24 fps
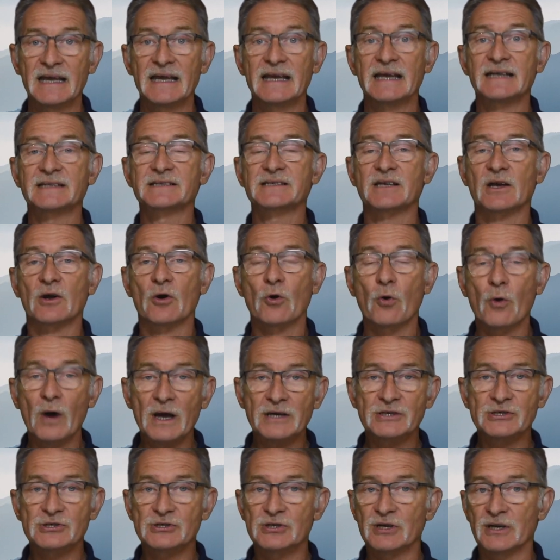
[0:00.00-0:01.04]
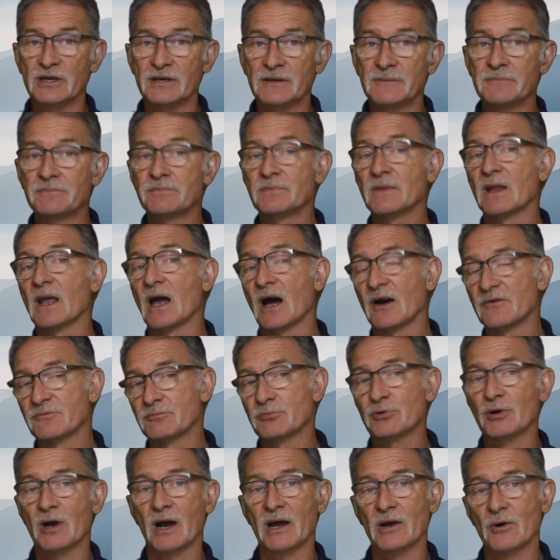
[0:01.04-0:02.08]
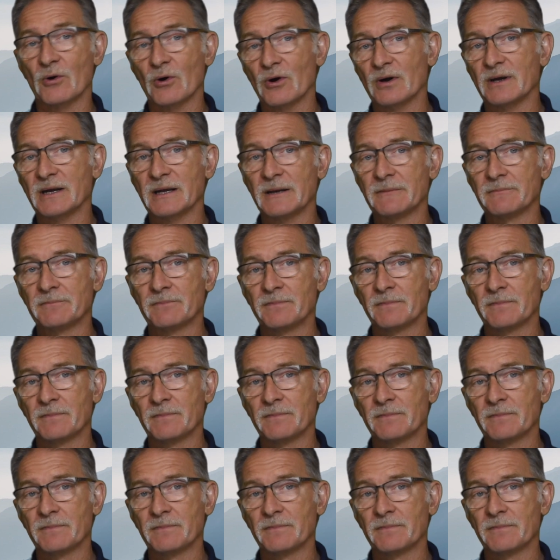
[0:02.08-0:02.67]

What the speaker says: It's a question of priority.